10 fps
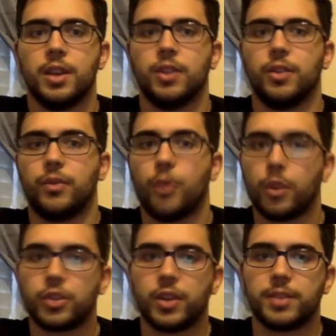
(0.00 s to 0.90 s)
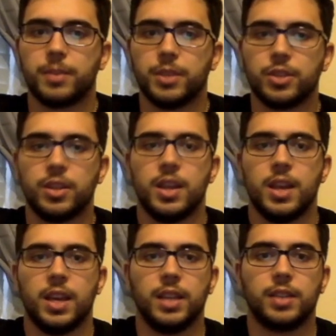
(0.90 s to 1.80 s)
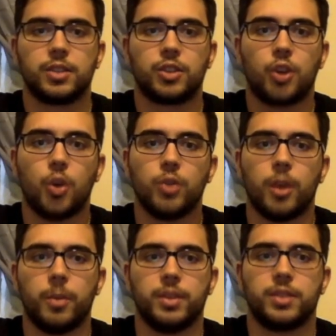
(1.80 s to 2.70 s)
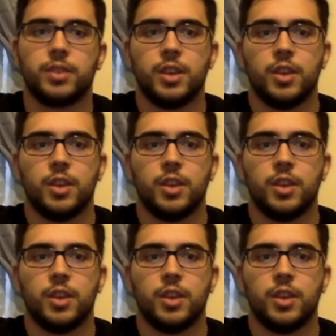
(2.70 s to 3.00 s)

The fourth transmission is codominance,